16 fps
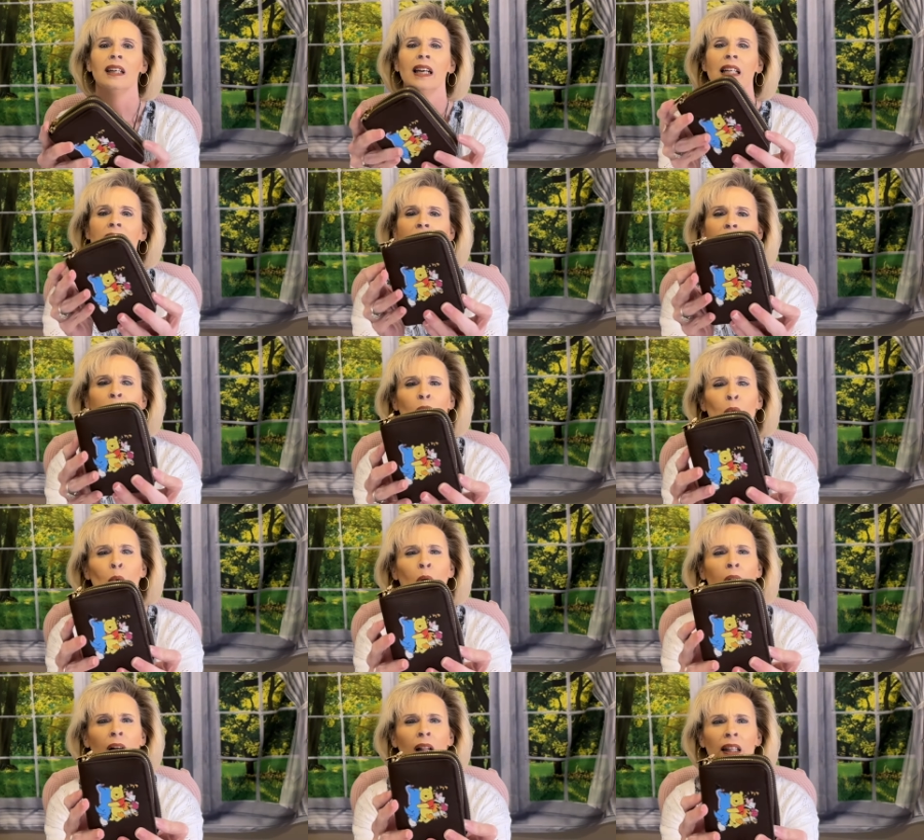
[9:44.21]
It's a little
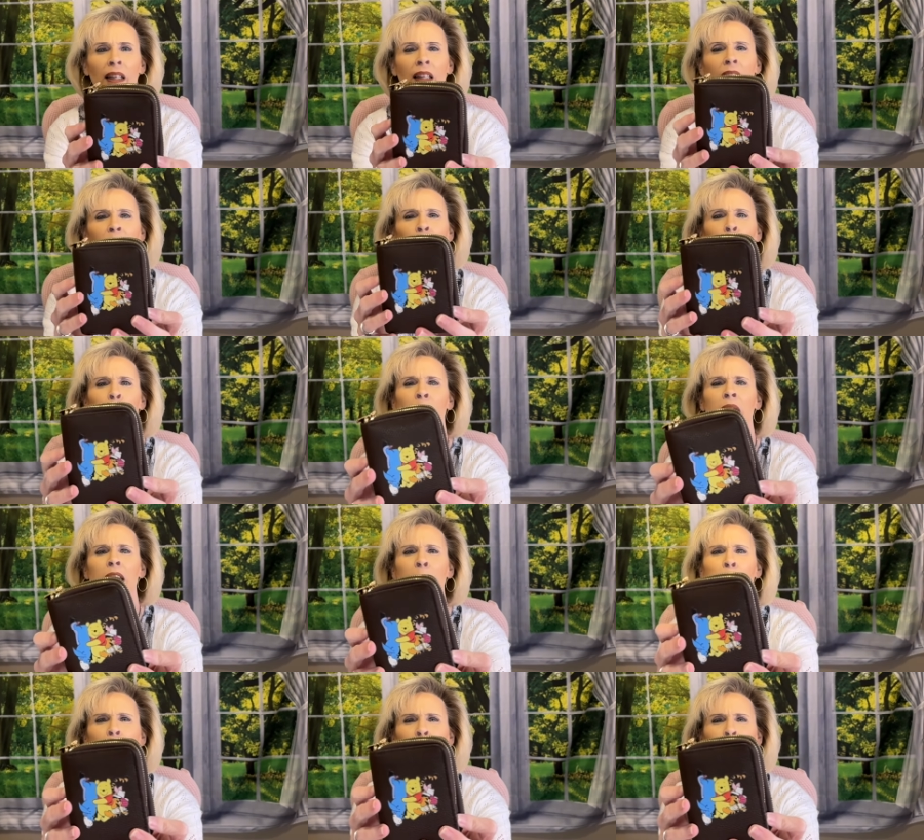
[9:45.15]
wallet, a little Winnie
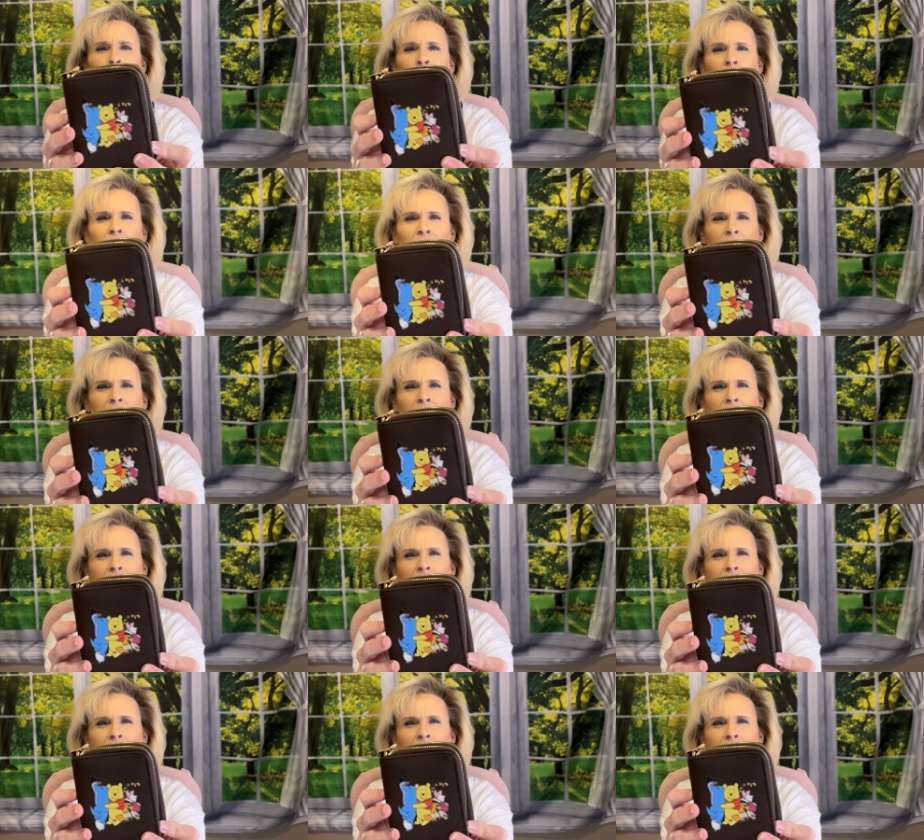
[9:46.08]
the Pooh wallet.